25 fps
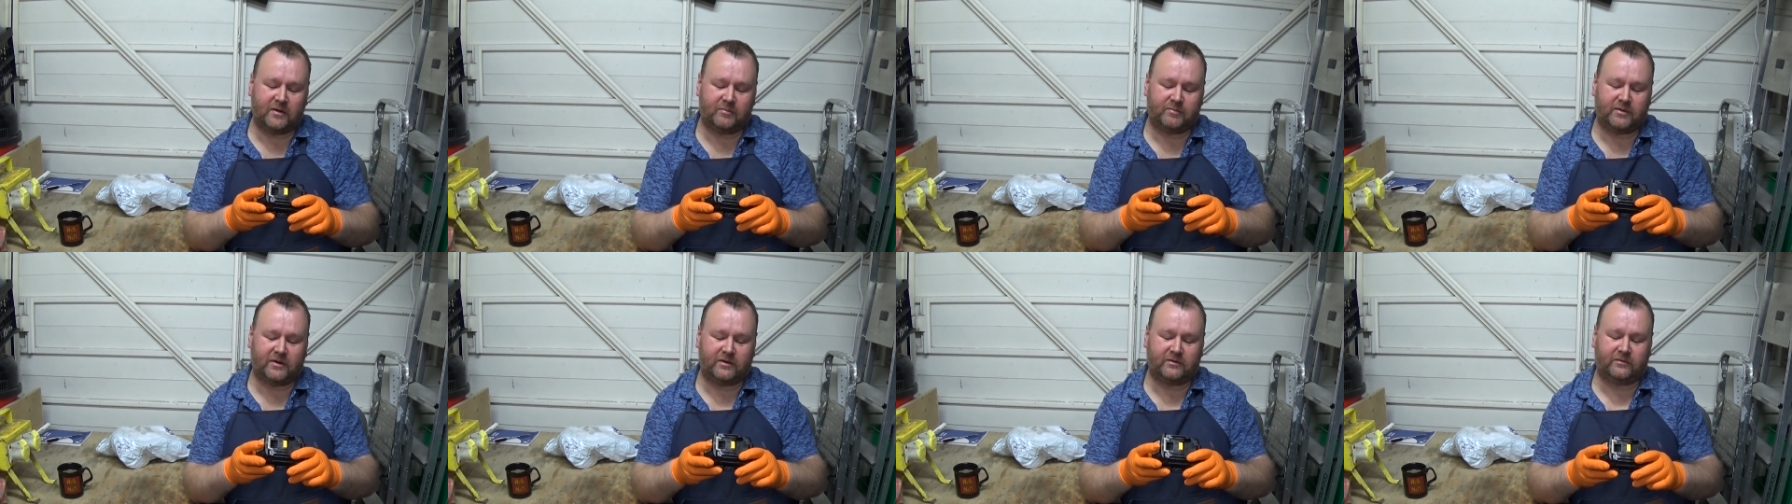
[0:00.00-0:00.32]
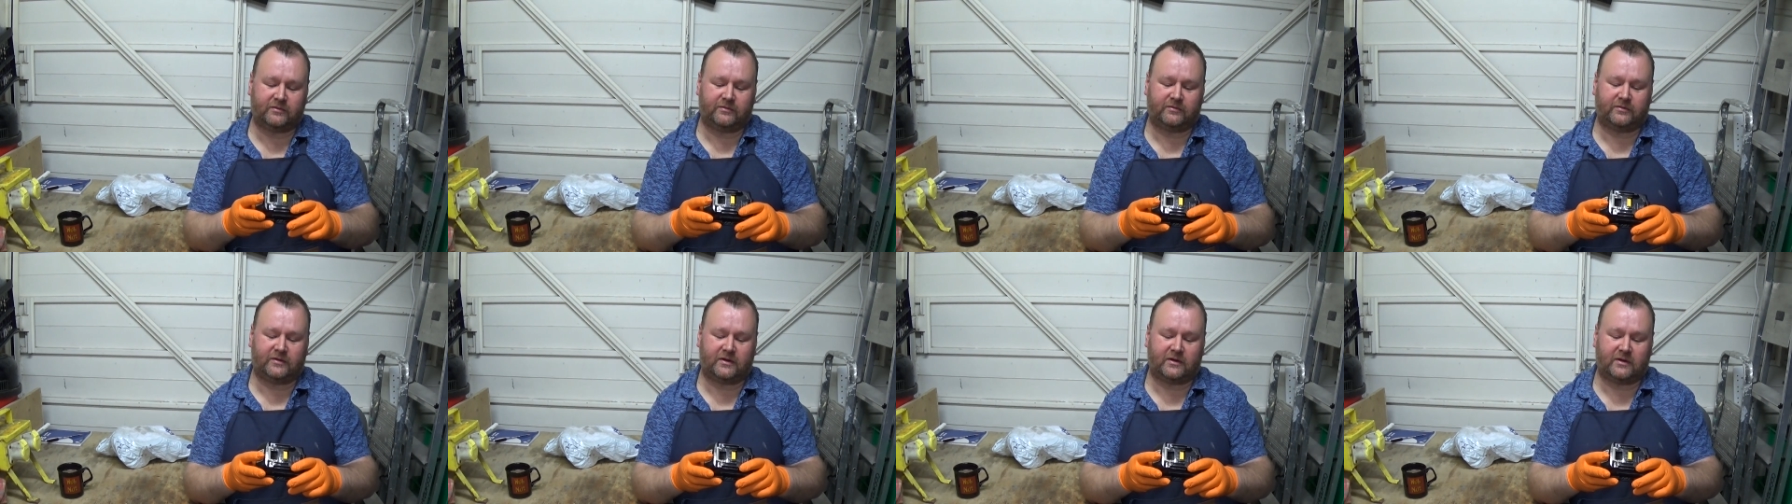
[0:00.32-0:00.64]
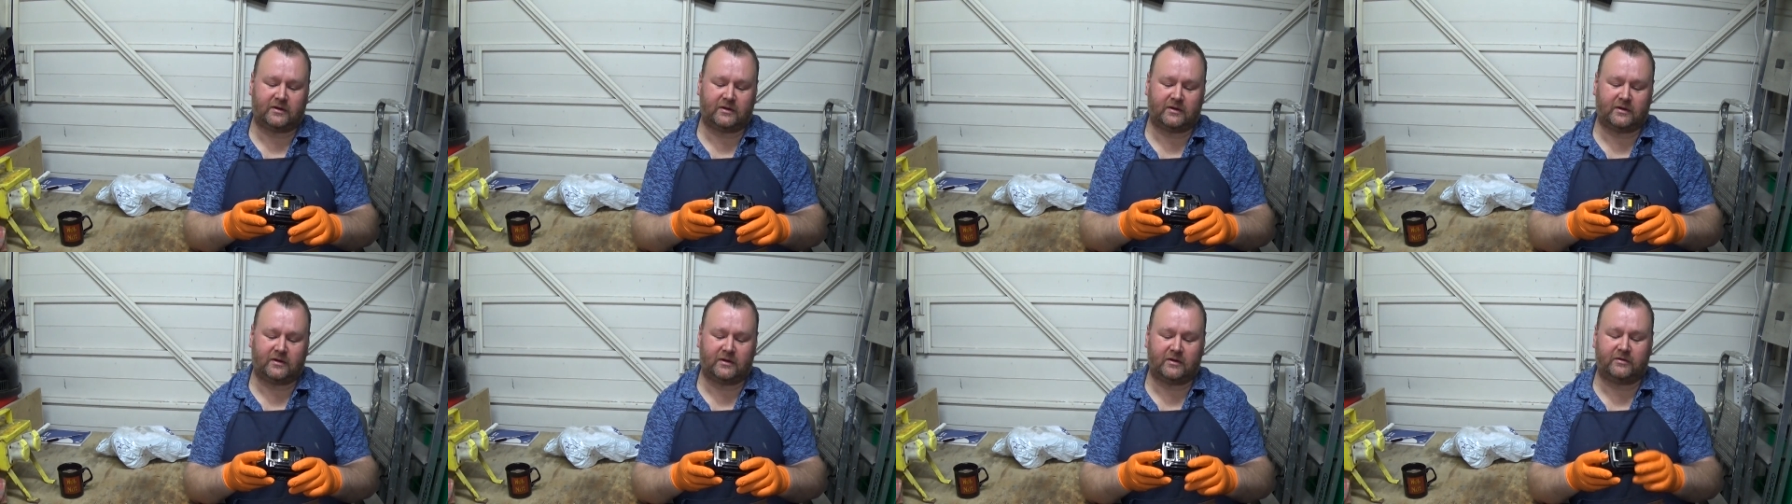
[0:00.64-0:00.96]
both
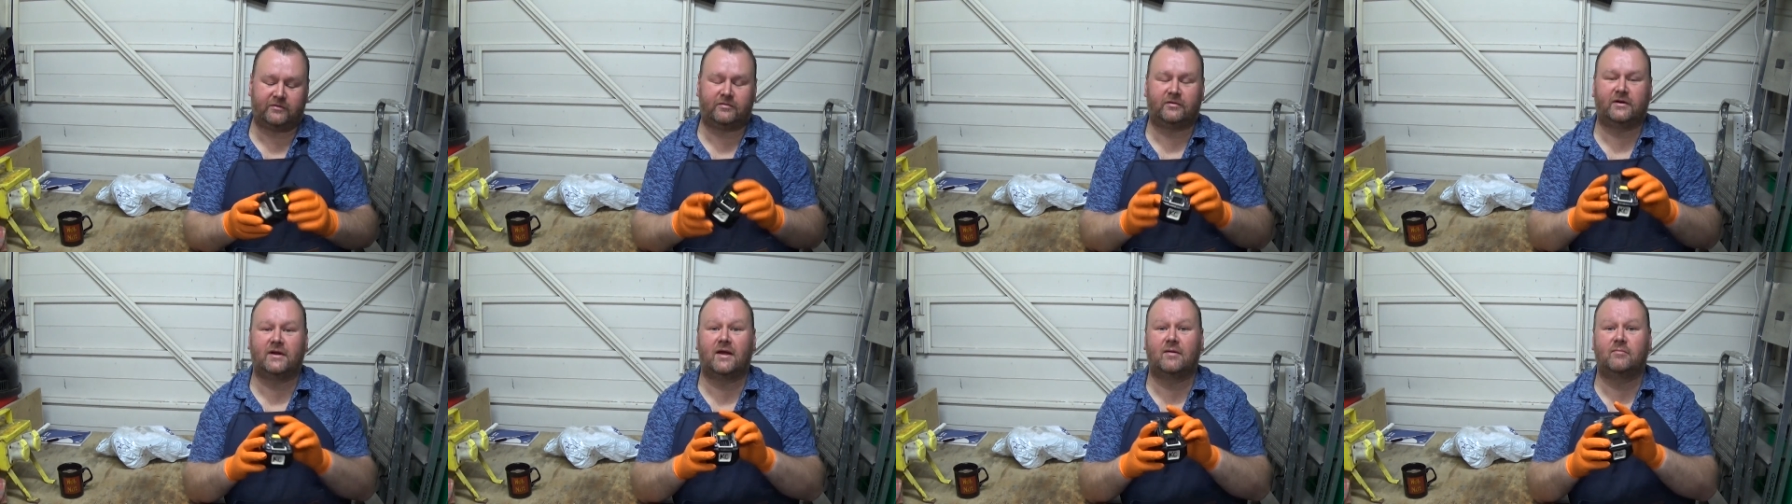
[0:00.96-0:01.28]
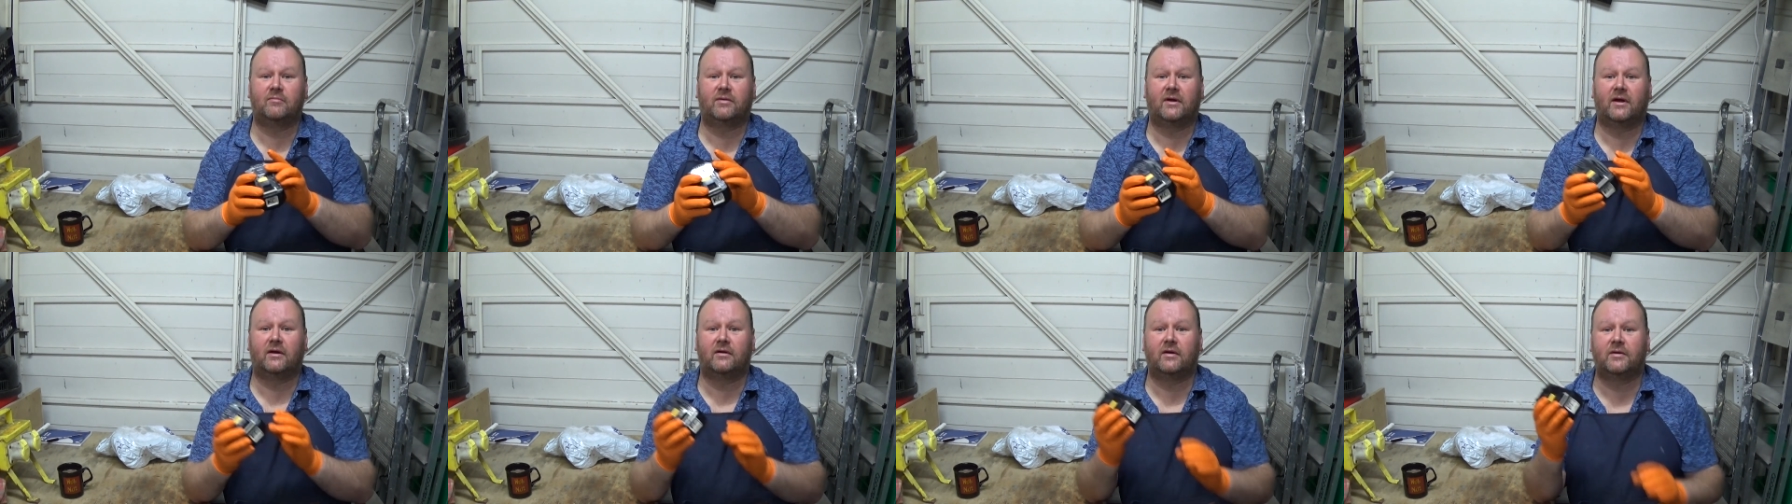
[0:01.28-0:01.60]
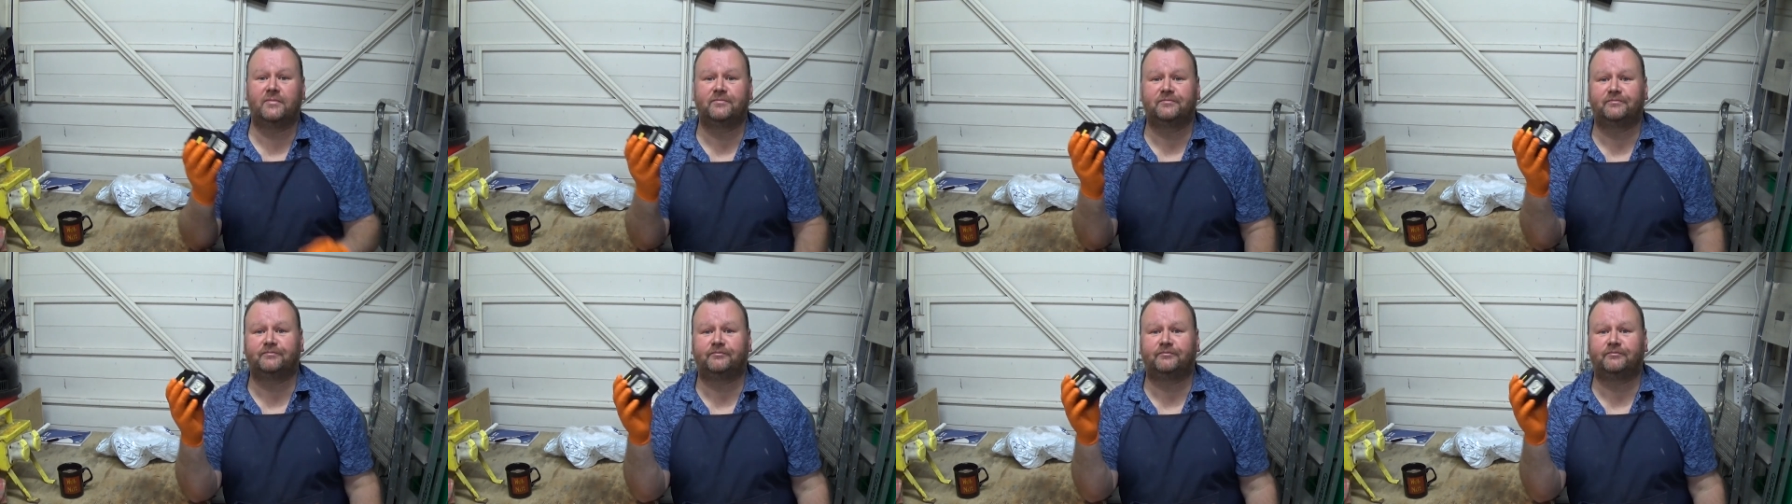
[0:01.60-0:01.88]
3 amp hour